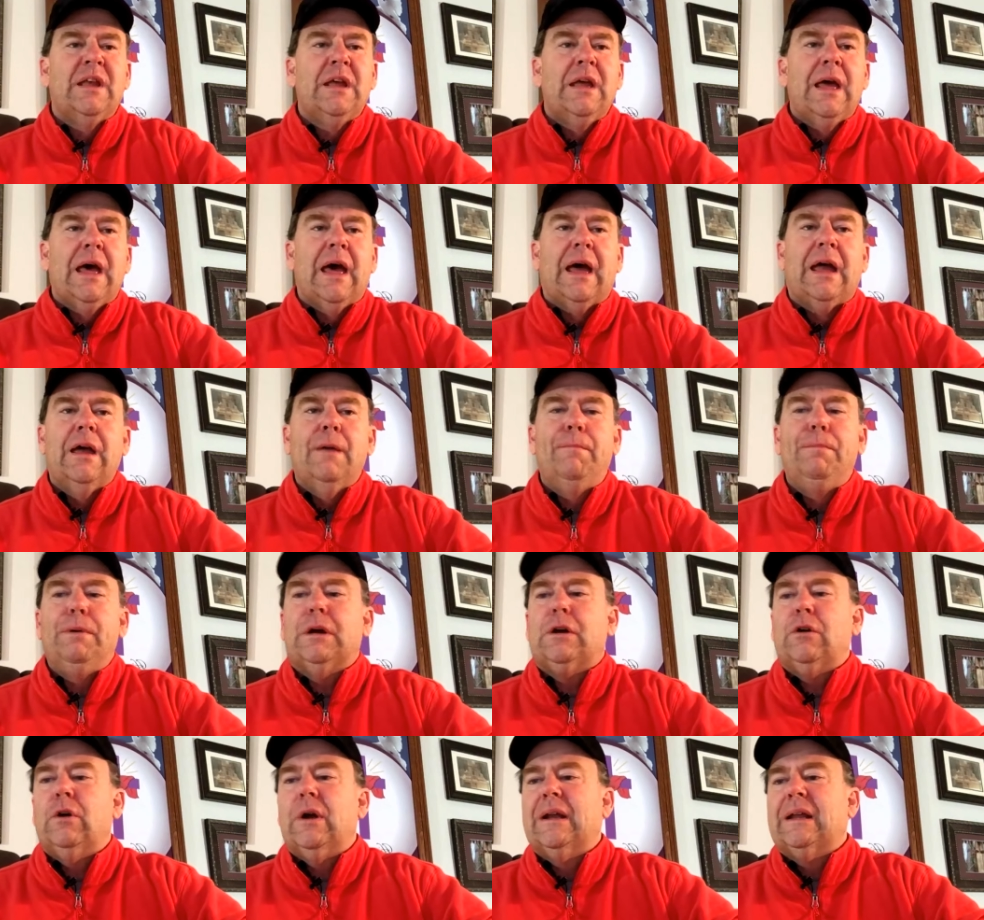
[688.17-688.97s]
a
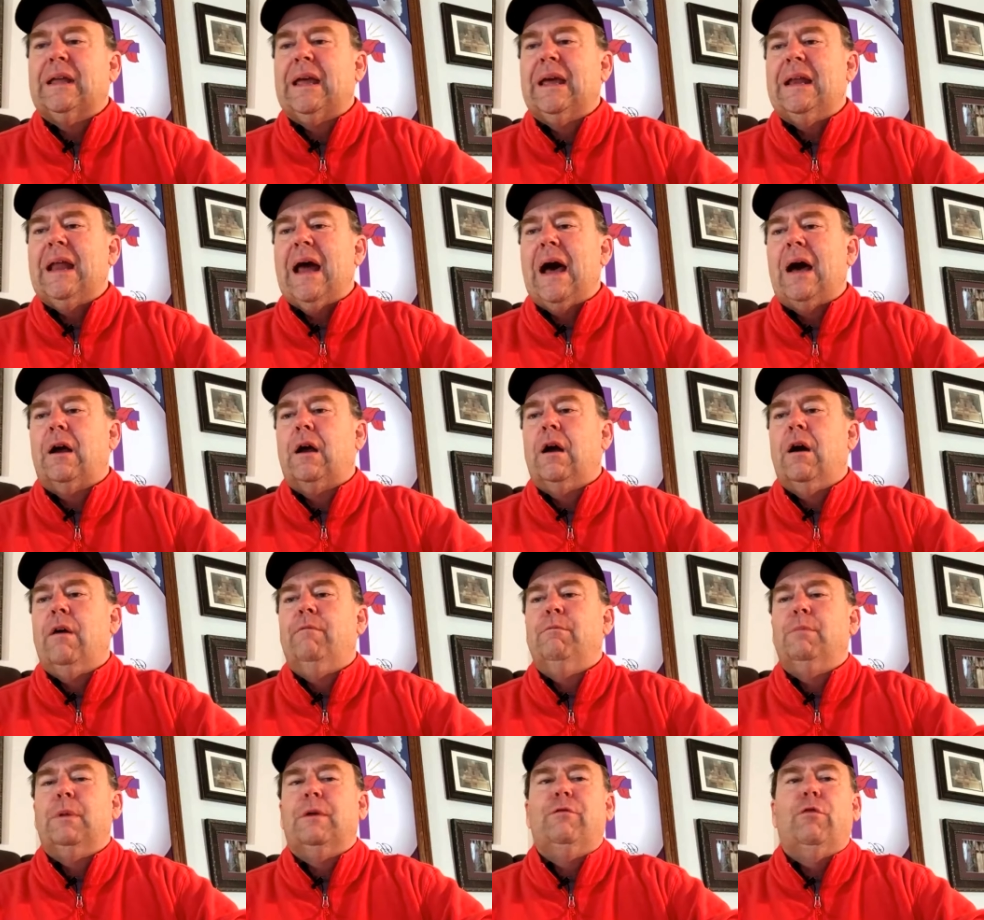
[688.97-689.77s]
hypocrite cannot
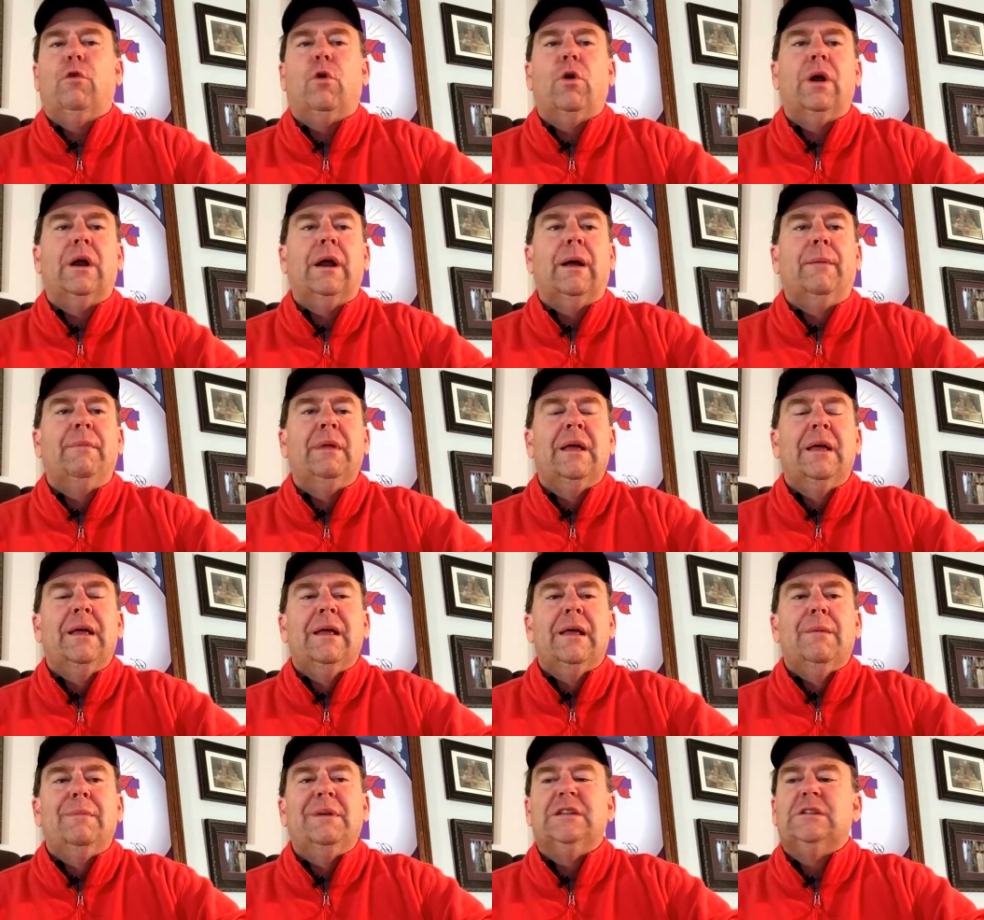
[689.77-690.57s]
come before him.
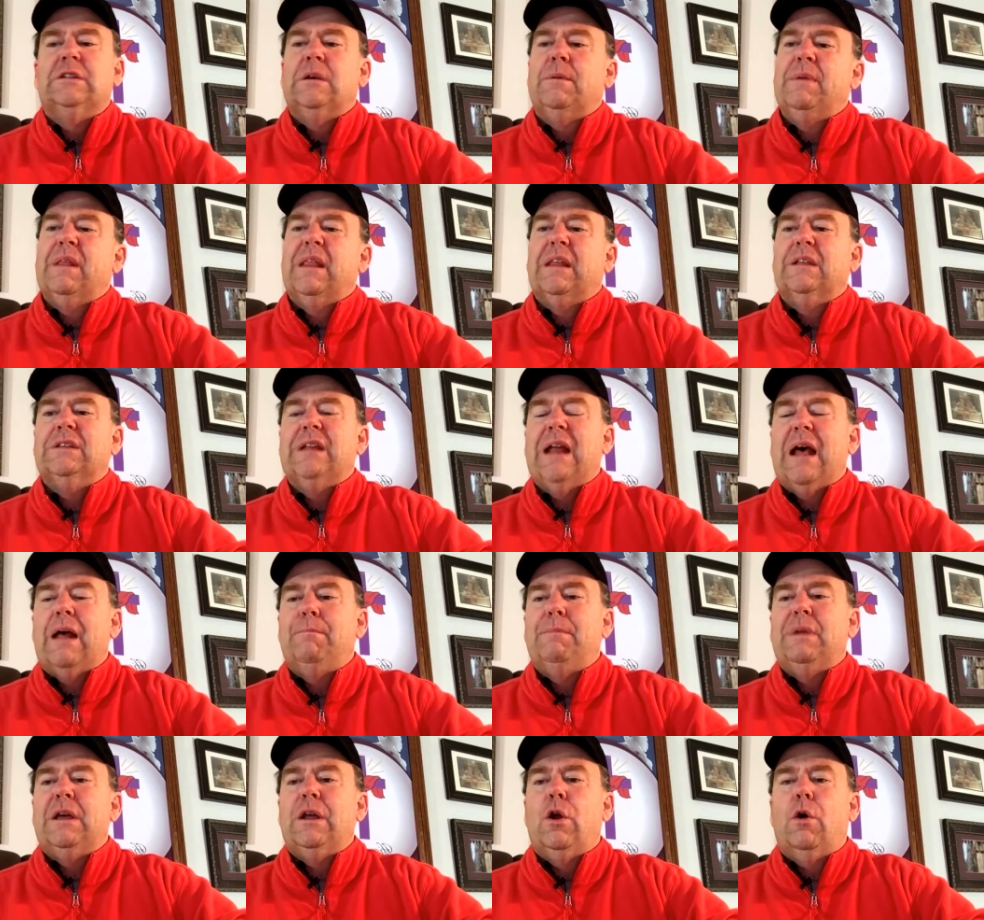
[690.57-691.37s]
I mean, somebody that's
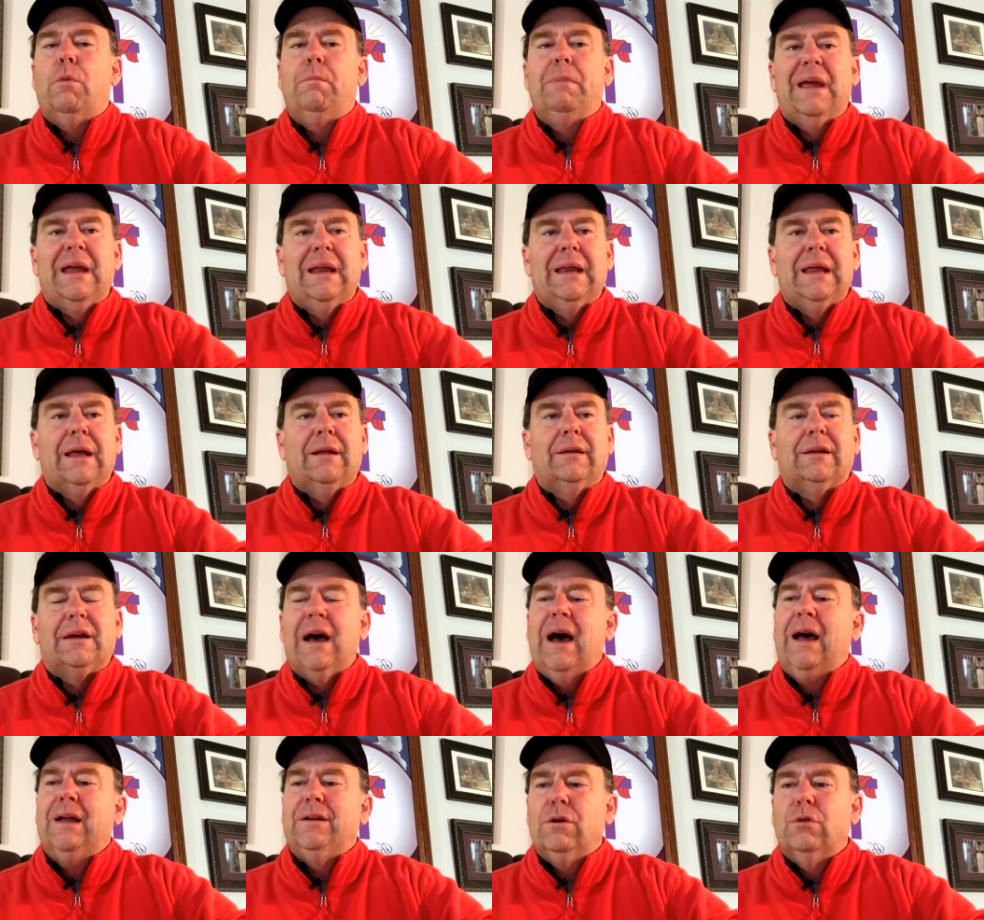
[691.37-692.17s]
not being obedient.
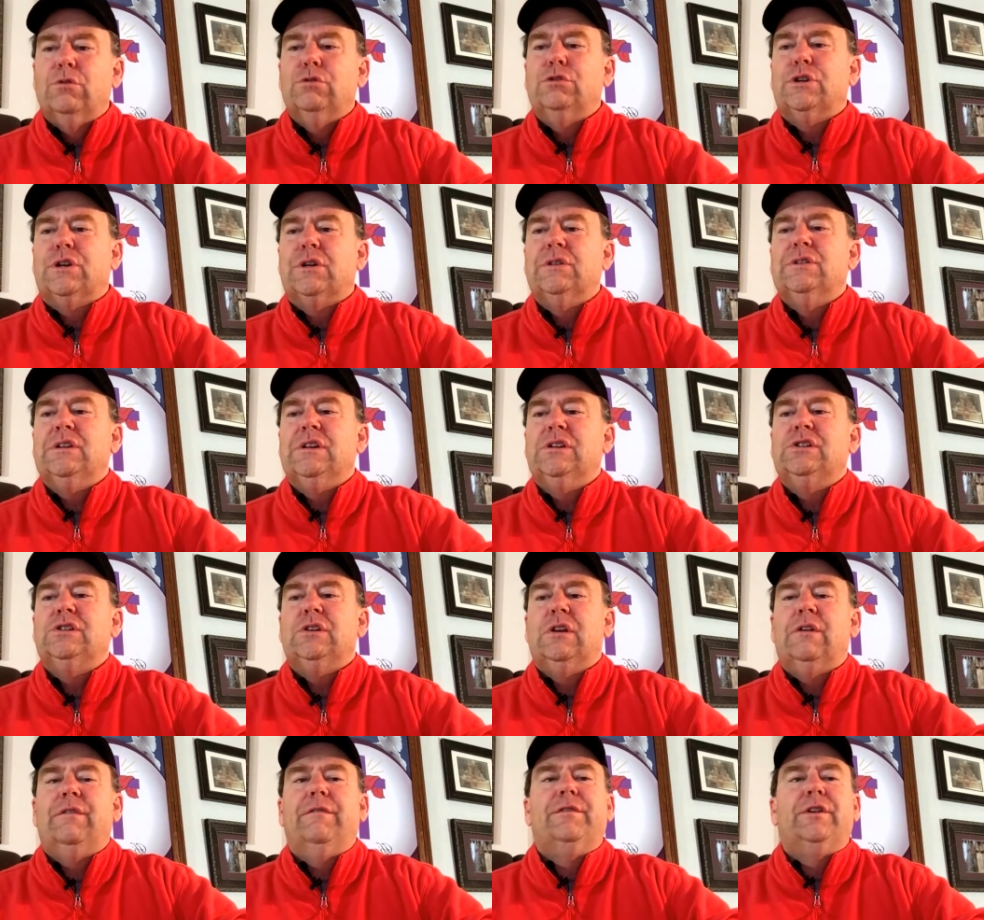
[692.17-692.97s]
God knows the
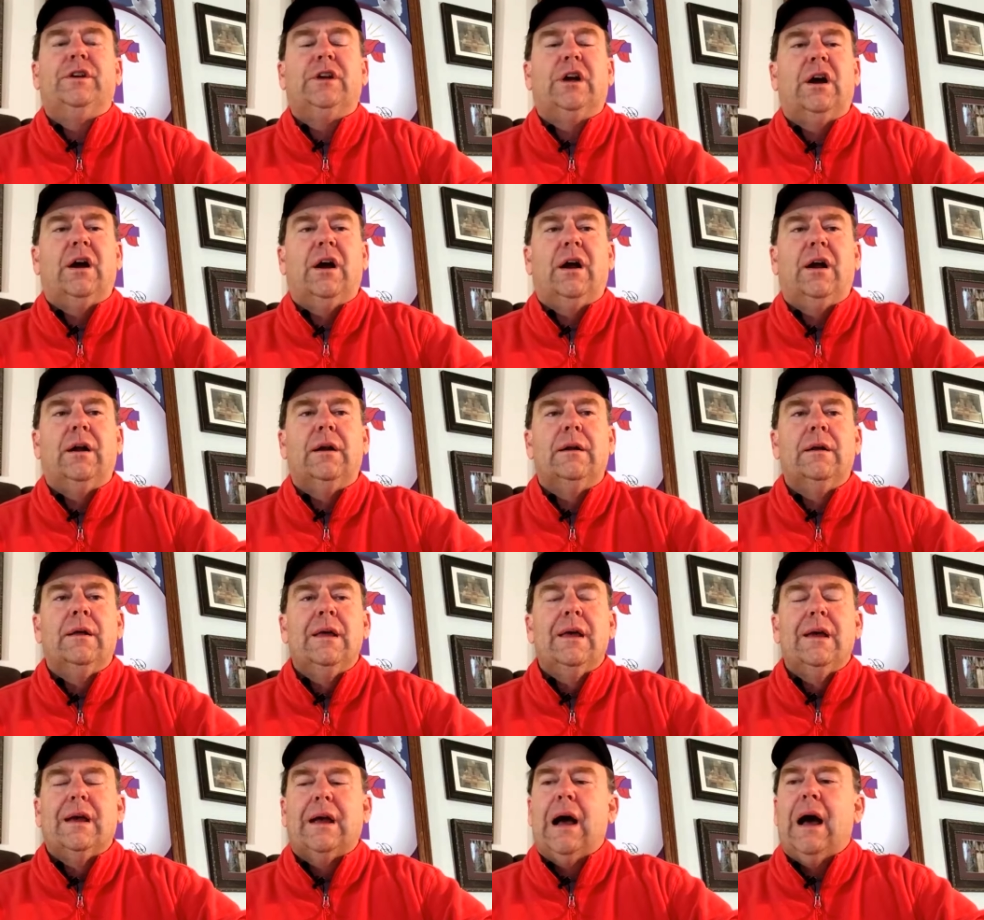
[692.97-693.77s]
condition of your heart.
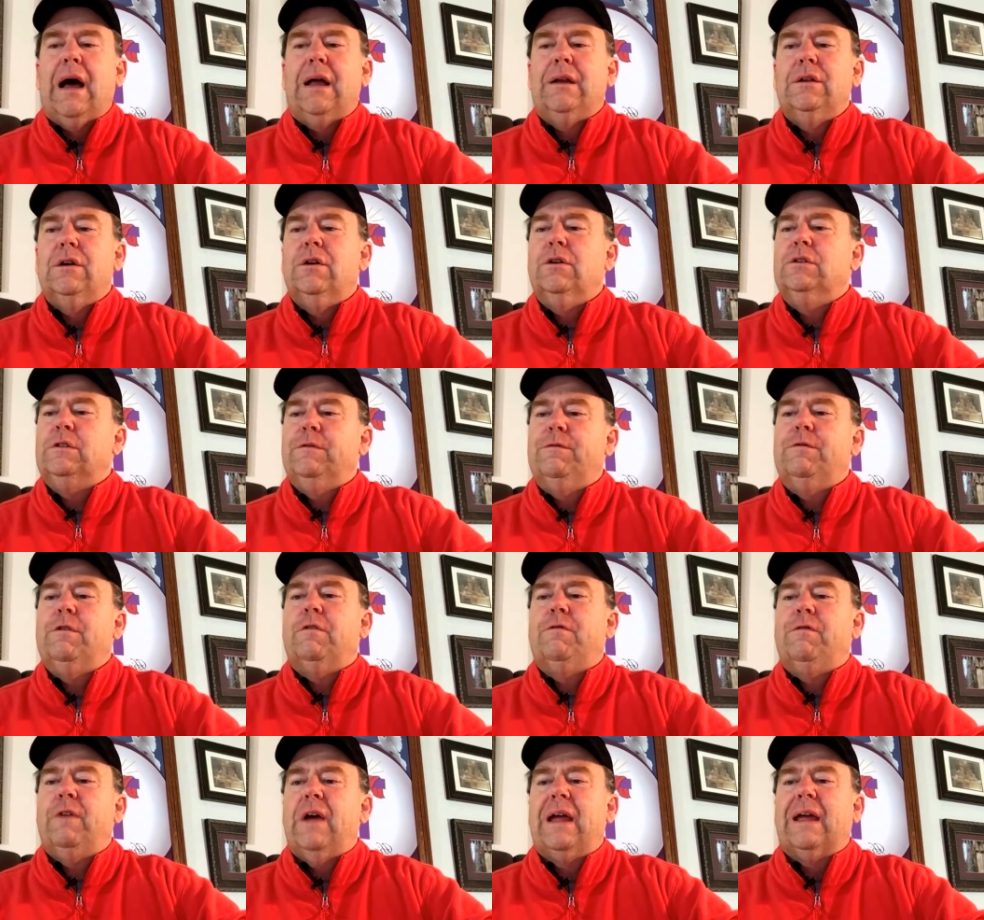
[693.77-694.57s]
God knows if
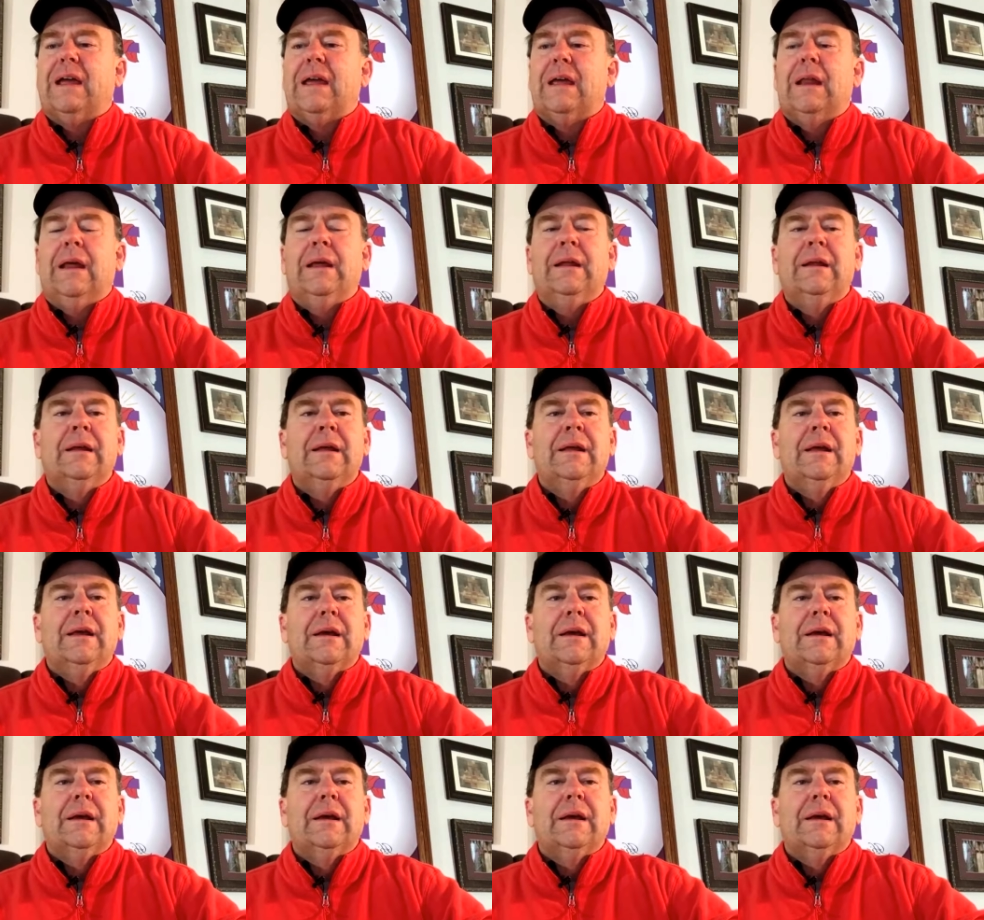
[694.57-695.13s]
you're faking it.